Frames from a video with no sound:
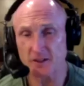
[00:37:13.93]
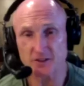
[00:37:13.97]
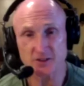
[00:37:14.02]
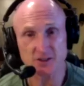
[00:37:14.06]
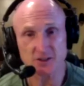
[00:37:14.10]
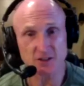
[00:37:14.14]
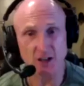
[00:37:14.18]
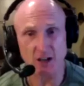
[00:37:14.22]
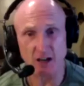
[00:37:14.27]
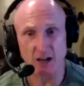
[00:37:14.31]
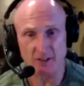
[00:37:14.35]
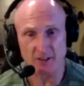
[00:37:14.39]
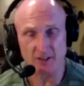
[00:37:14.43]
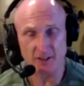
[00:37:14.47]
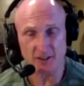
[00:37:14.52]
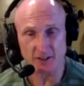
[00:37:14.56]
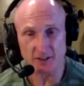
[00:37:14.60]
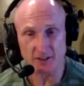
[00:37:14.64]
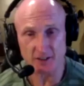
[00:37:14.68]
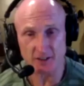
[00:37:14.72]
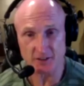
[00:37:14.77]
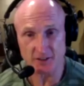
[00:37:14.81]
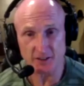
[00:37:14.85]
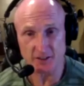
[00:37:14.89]
toxic
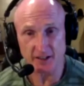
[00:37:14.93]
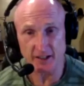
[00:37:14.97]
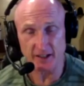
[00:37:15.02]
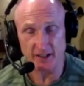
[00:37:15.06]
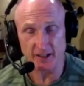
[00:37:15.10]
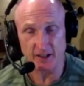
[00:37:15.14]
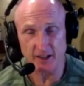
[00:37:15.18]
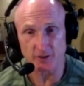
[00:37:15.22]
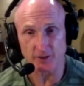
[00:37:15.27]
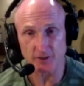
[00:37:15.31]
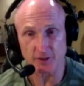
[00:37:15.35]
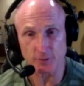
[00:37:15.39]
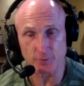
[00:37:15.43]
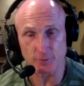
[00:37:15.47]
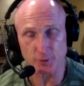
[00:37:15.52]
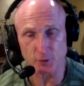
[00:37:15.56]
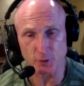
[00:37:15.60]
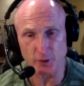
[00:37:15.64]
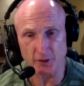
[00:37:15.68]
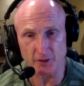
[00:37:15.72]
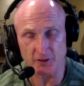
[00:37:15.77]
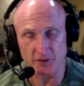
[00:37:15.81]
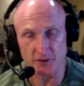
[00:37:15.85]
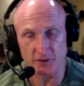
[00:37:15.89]
as hell and it'll
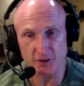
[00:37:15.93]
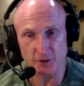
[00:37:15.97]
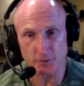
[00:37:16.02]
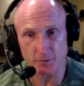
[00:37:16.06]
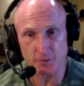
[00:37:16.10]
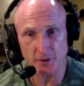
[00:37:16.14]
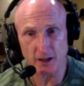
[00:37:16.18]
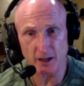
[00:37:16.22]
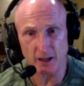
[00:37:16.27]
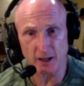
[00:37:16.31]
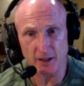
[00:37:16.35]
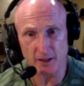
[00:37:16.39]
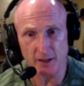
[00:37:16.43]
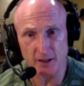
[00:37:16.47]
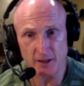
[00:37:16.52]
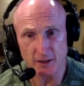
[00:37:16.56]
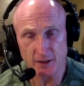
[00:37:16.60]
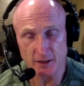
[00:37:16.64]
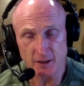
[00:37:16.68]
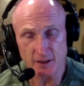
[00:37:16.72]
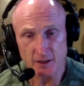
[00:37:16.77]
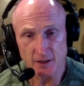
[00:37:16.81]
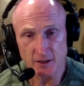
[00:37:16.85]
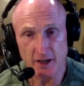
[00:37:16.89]
poison your body.
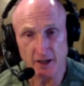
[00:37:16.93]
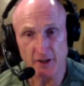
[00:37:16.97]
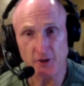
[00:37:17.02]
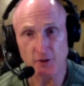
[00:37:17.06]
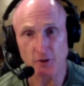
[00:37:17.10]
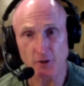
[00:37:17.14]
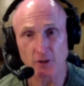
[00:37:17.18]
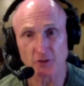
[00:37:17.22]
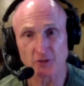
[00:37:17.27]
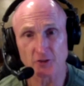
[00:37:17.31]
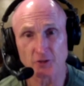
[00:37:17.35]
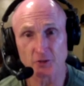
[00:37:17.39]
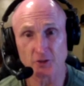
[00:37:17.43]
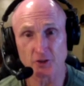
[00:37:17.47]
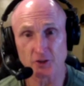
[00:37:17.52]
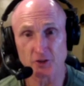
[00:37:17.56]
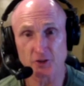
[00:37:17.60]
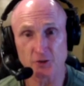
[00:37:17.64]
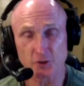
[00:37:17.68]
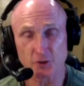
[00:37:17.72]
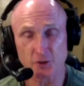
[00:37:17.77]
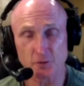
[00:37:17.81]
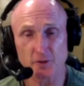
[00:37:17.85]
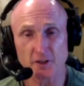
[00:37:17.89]
And you're also
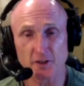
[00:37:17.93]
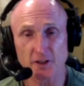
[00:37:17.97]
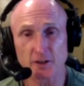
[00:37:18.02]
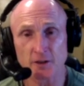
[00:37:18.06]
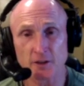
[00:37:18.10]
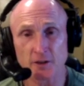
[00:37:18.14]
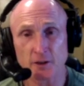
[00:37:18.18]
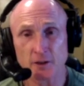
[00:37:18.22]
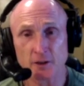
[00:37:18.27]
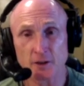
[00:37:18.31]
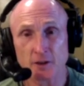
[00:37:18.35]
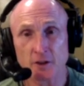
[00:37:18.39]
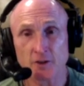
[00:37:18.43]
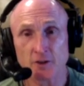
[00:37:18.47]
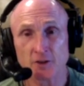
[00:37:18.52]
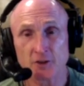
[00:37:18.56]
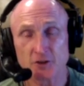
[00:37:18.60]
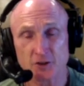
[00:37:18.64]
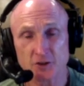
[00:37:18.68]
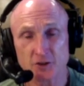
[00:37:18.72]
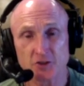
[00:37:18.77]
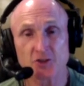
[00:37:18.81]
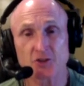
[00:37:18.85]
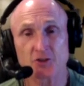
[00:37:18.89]
contributing to
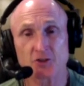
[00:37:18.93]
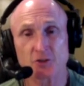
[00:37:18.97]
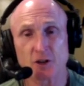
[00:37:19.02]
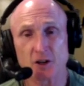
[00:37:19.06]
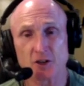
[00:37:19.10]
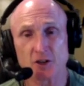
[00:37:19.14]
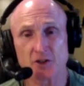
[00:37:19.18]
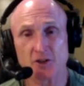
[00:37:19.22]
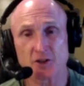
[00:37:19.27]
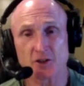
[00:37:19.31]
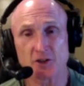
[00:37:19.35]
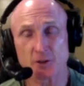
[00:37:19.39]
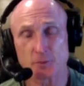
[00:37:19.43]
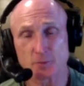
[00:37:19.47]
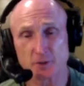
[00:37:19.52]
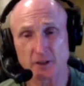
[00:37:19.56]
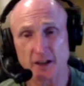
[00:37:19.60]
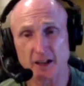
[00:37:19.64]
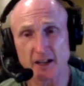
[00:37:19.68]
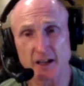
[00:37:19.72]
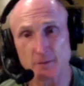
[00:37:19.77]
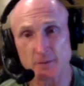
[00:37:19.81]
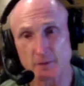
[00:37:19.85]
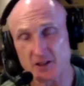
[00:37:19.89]
the destruction of the
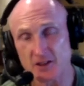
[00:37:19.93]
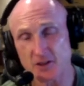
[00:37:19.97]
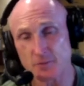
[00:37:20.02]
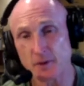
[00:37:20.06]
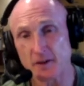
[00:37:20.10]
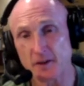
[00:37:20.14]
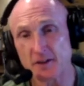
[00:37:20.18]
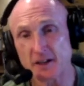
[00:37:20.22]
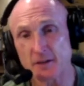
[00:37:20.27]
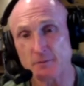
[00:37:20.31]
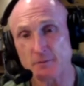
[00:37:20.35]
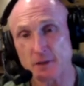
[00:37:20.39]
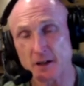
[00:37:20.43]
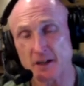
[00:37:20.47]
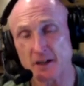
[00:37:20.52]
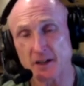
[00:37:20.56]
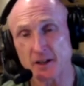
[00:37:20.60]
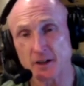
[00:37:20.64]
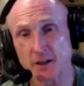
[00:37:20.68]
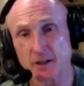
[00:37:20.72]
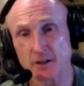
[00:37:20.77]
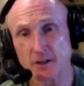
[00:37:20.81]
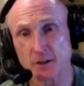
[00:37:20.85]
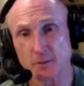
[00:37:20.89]
planet by spending money
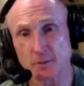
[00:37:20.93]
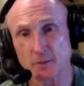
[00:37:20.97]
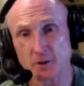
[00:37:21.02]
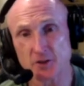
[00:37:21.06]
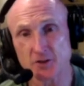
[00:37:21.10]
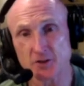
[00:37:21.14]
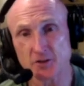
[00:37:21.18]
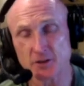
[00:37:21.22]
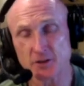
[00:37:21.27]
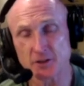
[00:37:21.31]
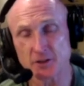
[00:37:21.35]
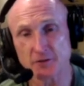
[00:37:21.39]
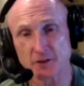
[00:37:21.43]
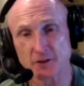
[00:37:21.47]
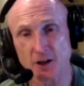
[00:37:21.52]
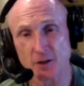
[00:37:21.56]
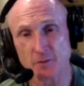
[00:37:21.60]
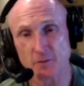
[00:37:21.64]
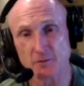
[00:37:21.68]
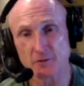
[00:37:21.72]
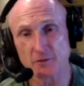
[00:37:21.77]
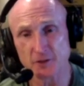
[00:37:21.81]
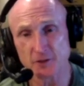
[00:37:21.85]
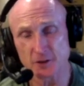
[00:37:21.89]
on commercially
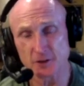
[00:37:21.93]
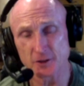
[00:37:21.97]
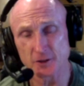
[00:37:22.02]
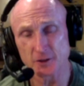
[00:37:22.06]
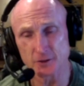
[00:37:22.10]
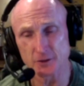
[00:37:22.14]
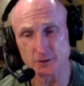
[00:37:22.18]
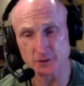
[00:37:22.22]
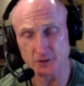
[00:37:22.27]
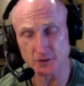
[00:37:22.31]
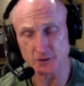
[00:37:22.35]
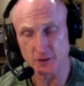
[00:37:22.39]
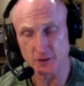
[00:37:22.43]
farmed foods.